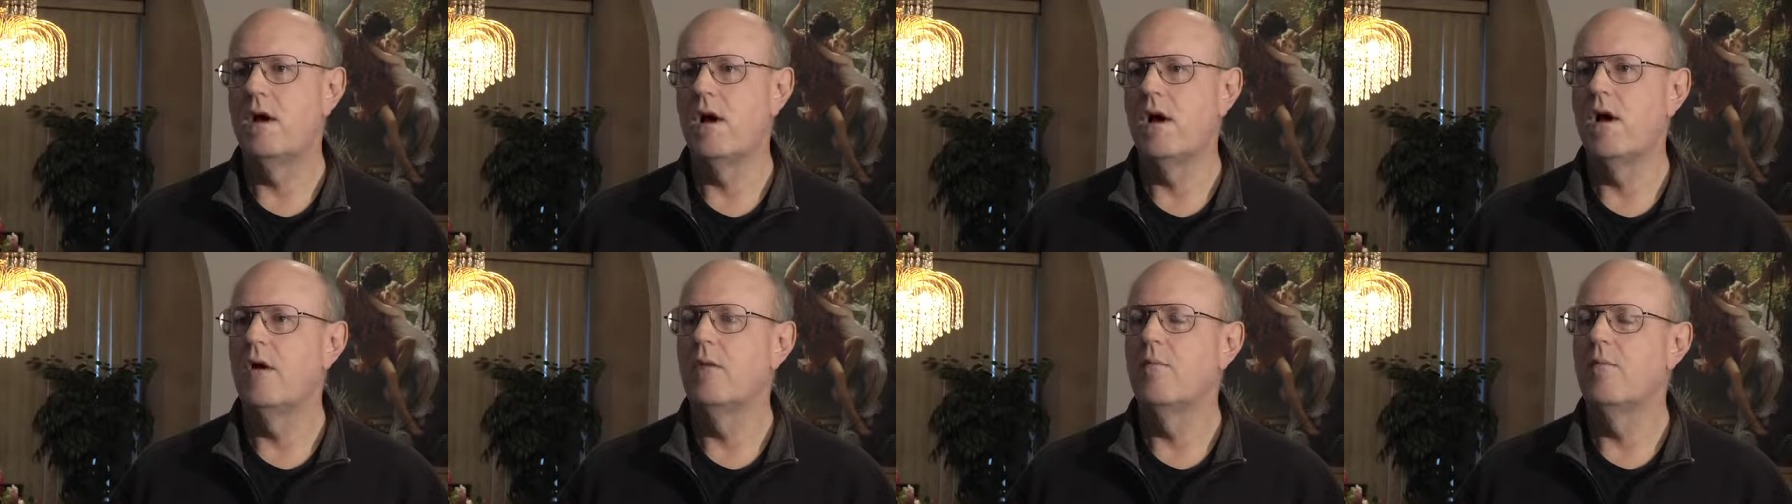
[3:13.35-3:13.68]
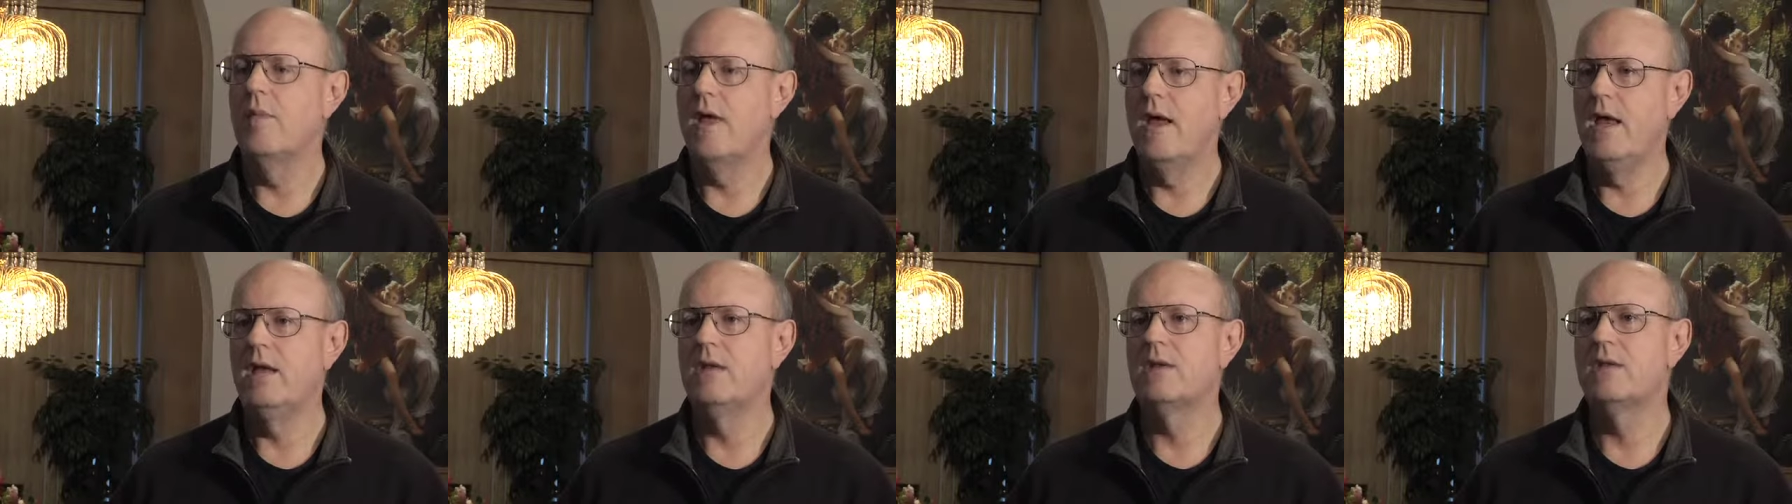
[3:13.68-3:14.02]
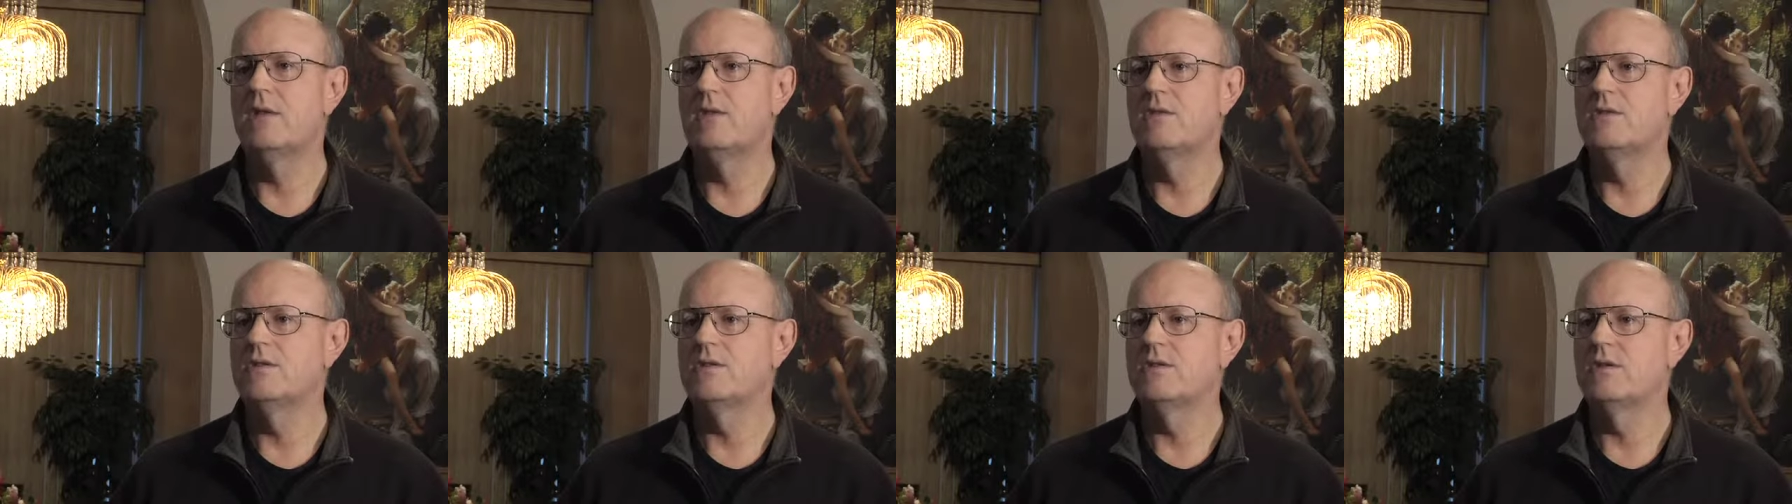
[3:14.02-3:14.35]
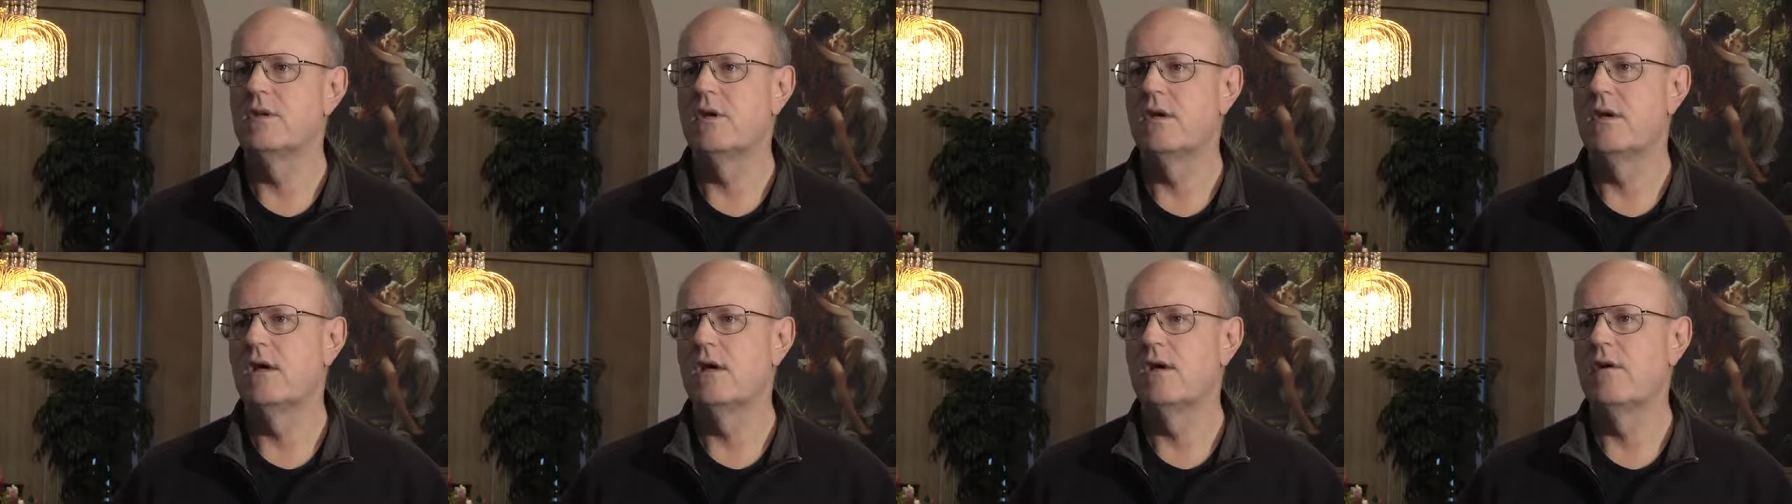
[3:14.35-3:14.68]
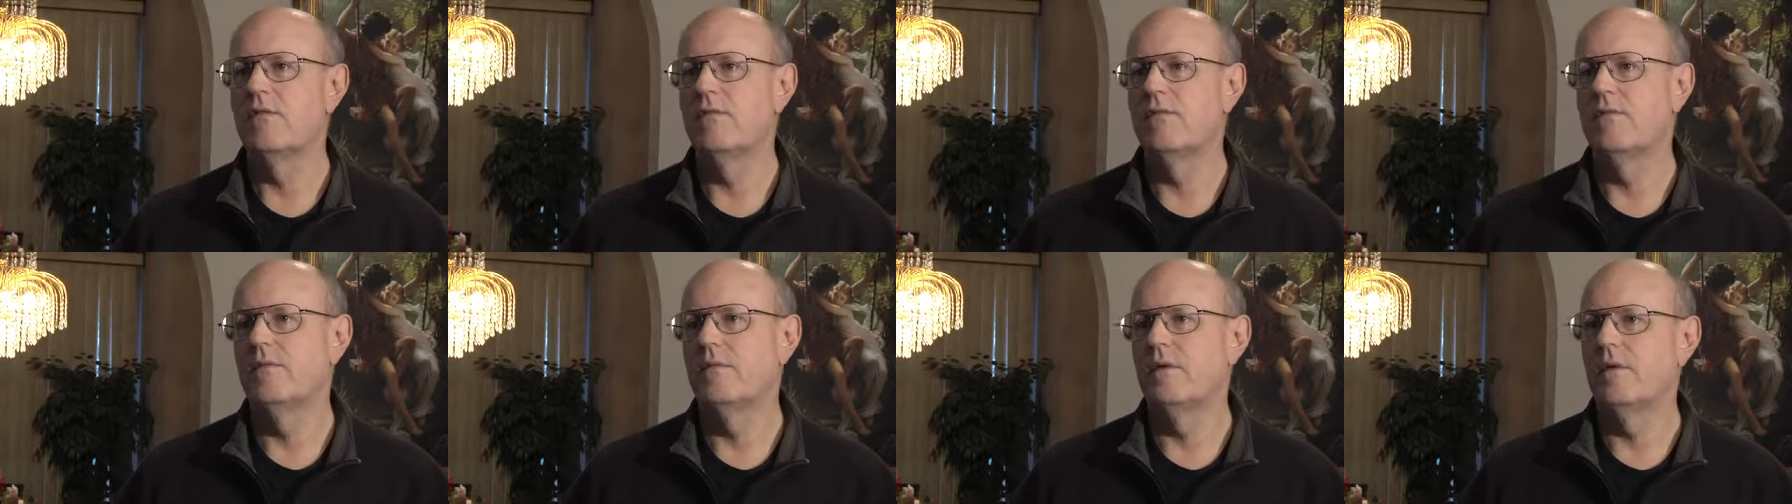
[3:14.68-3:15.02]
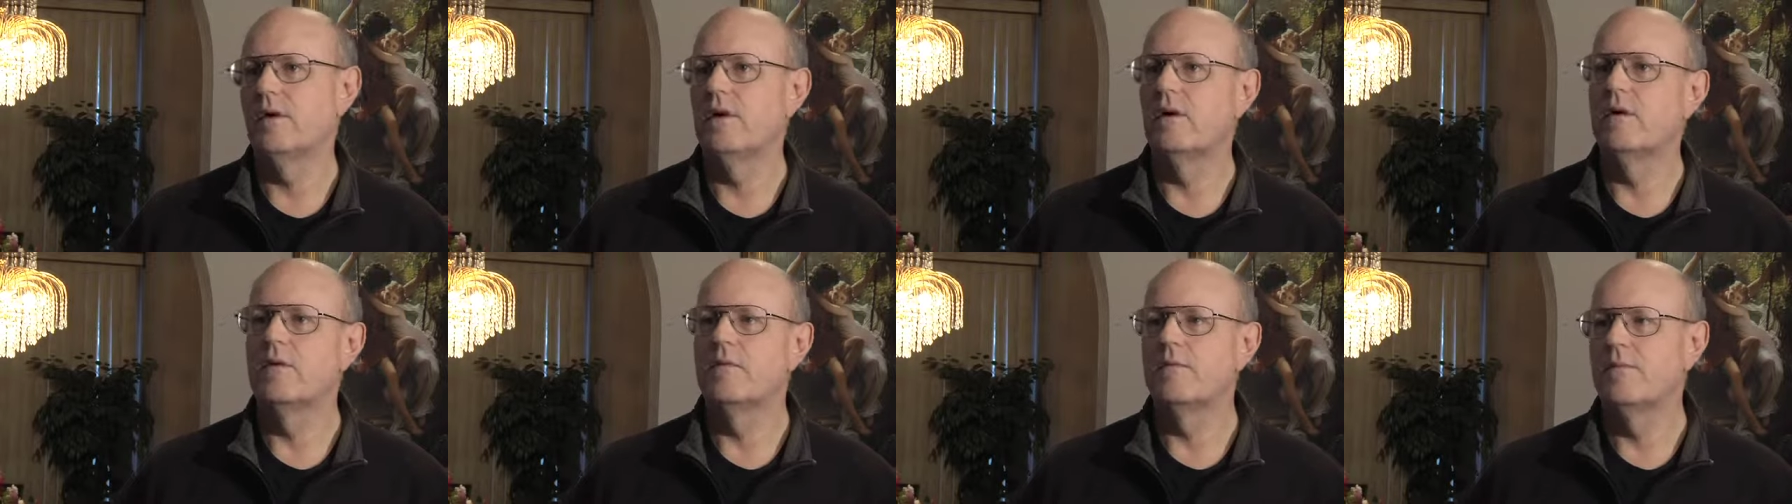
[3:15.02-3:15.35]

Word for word: our maintenance uh, uh,